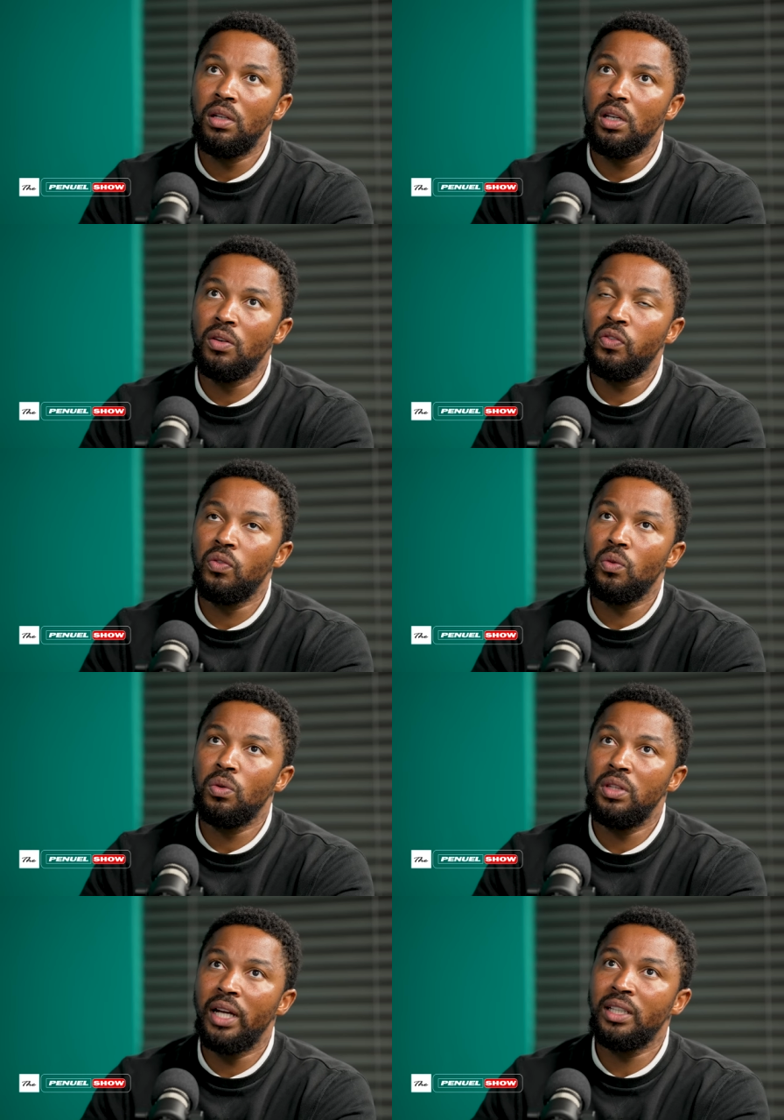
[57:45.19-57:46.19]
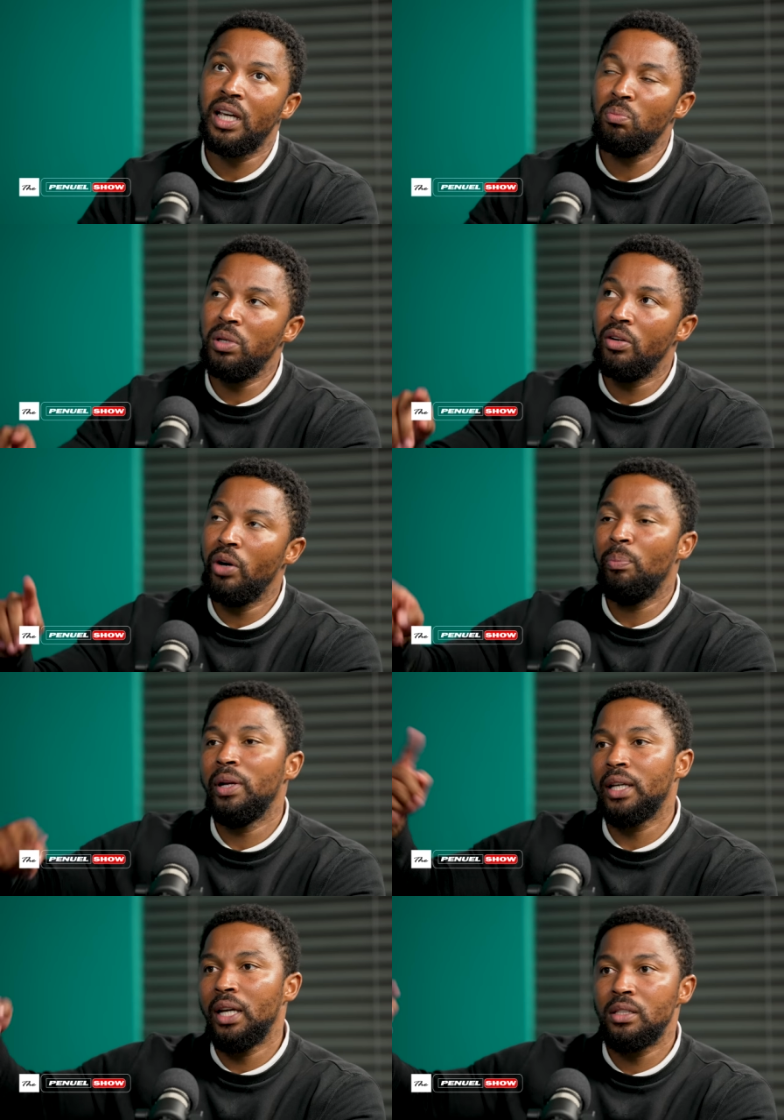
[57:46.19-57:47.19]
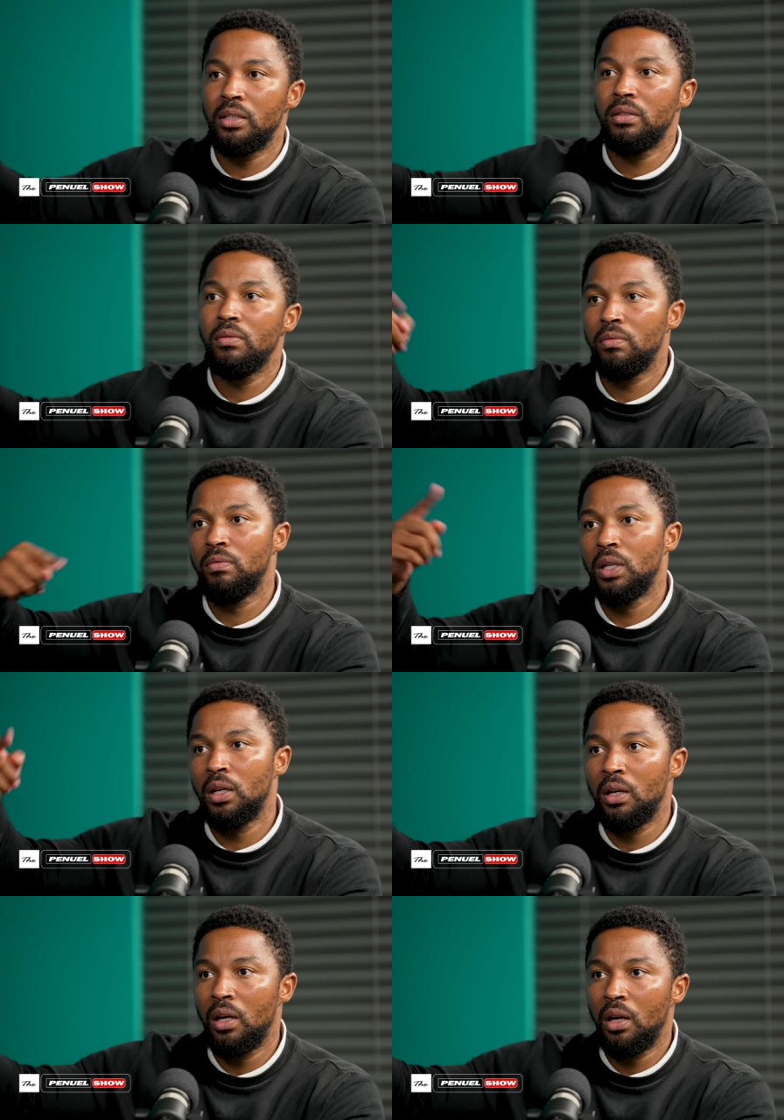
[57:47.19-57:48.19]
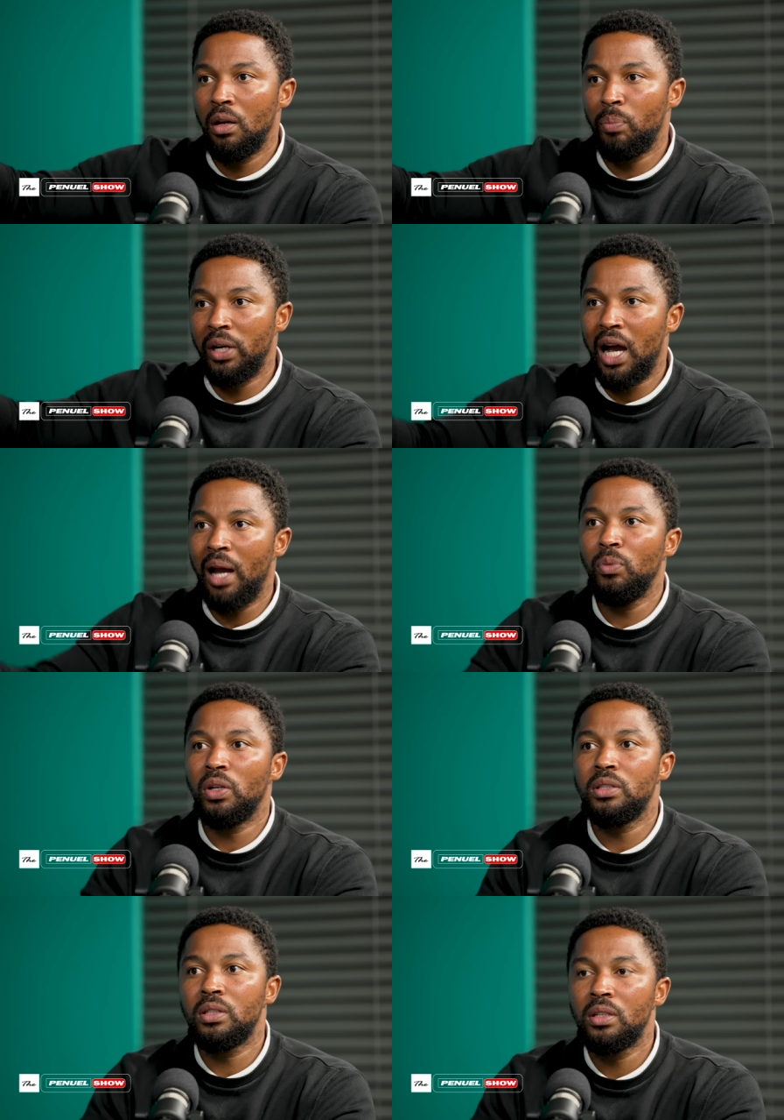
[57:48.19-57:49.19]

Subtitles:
if that can be replicated. But I'm not.